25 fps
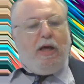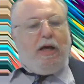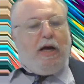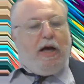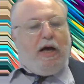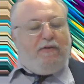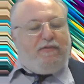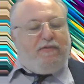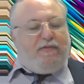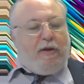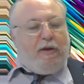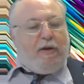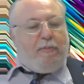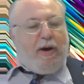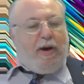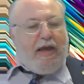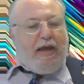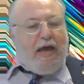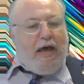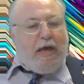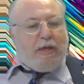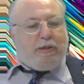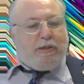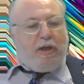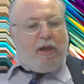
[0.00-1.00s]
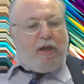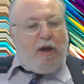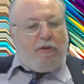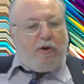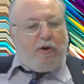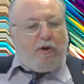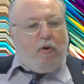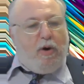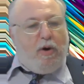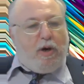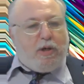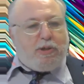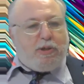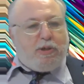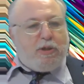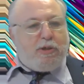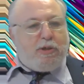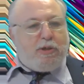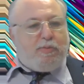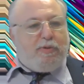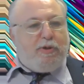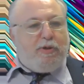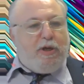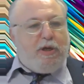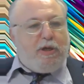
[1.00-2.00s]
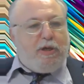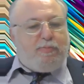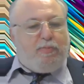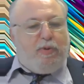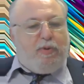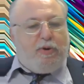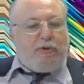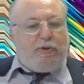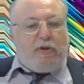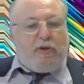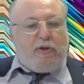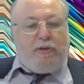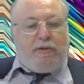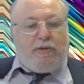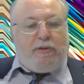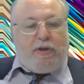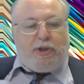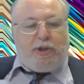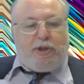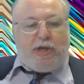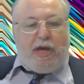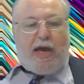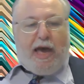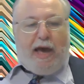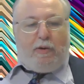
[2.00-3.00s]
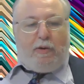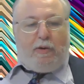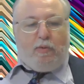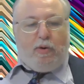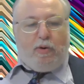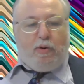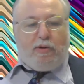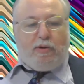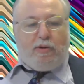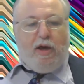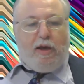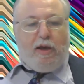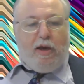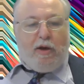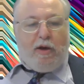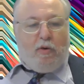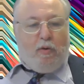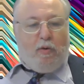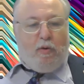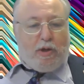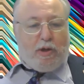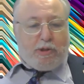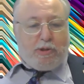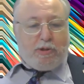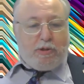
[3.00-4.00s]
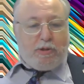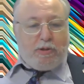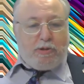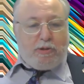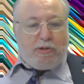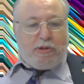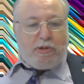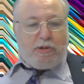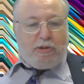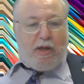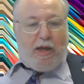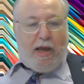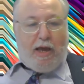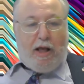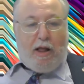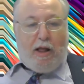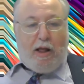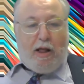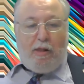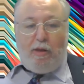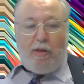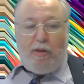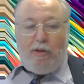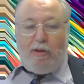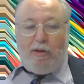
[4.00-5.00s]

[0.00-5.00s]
Uh, if anybody has any other questions, please put them in the chat. We're taking questions now.